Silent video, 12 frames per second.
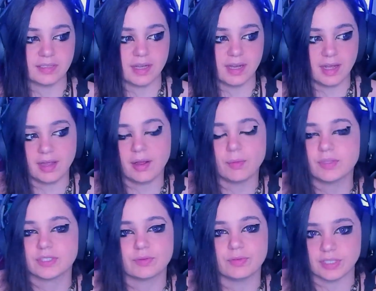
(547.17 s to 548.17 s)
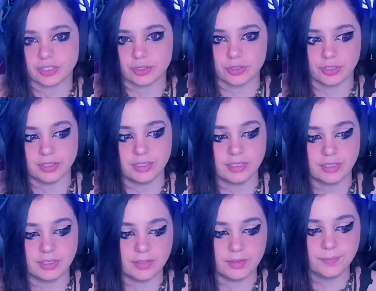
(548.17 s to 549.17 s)
I wasn't reassured,
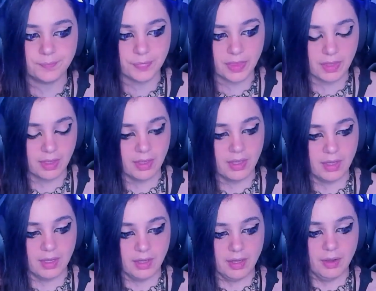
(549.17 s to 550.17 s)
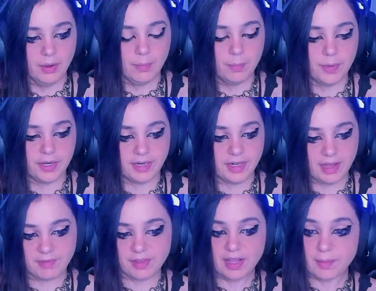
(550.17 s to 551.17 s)
you know? But I
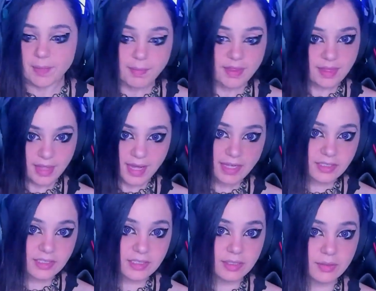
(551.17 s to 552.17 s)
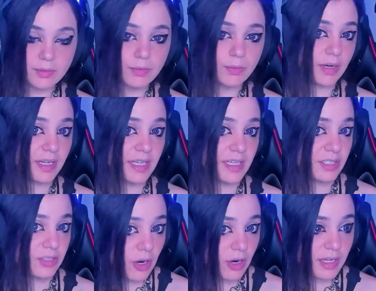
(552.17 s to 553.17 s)
feel like maybe that's what he's
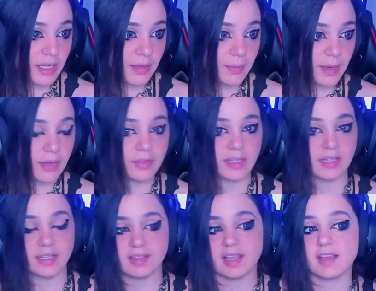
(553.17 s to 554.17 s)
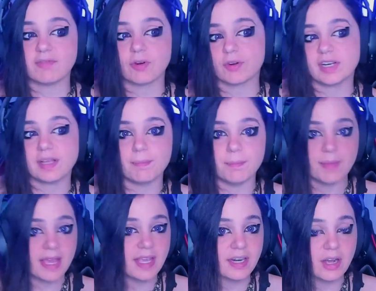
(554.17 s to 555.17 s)
talking about, that they've already
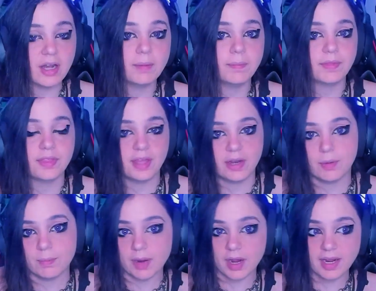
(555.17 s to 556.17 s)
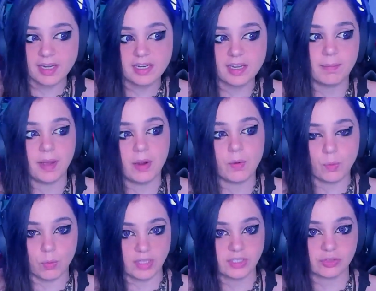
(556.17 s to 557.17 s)
made up their mind about
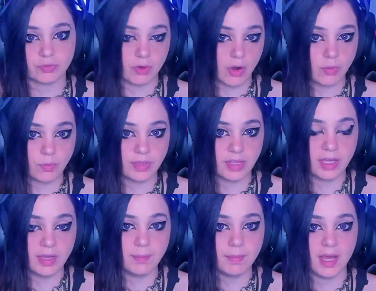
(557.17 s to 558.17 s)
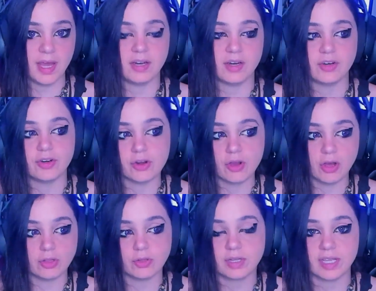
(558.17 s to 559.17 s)
what's wrong with him and are
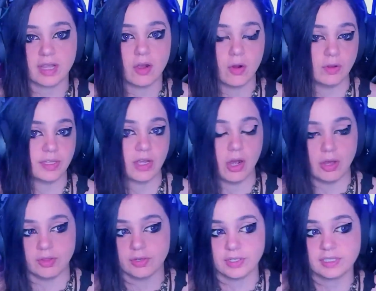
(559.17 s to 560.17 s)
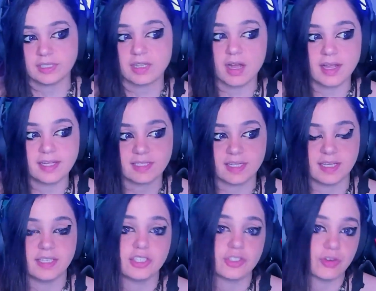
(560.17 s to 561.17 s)
not looking at all the other signs that
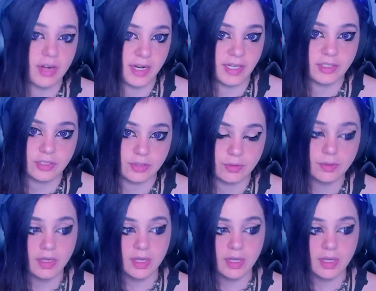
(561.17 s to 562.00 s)
he's trying to